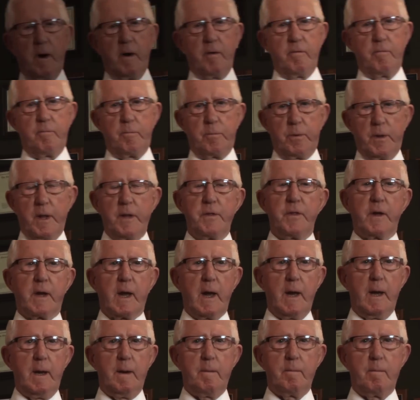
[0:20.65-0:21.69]
I've played the
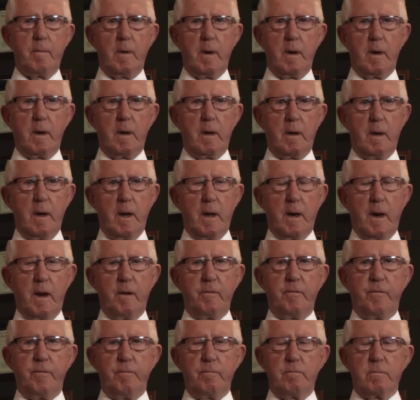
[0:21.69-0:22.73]
game uh, and
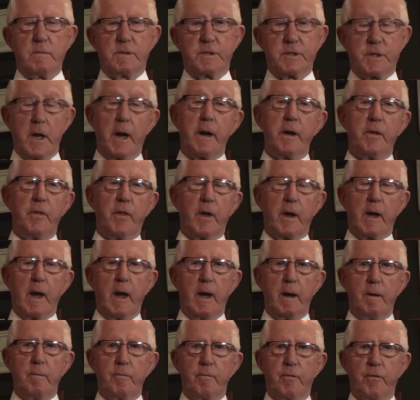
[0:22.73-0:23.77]
I've studied the
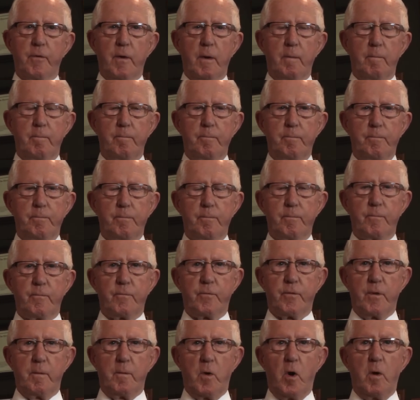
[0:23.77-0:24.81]
game from,
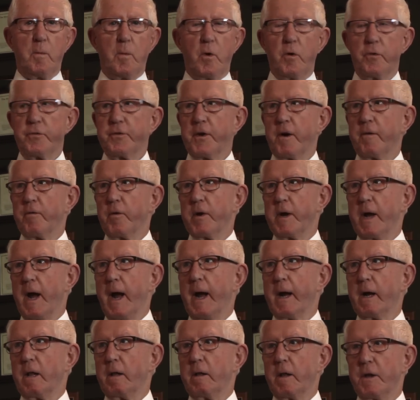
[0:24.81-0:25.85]
from almost every
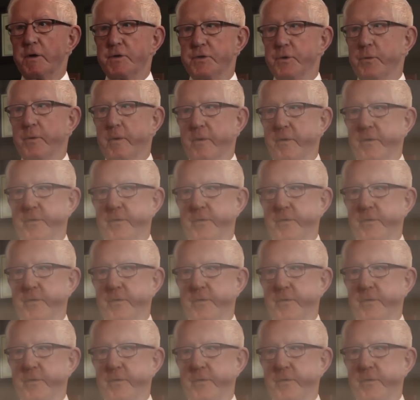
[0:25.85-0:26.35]
angle, as you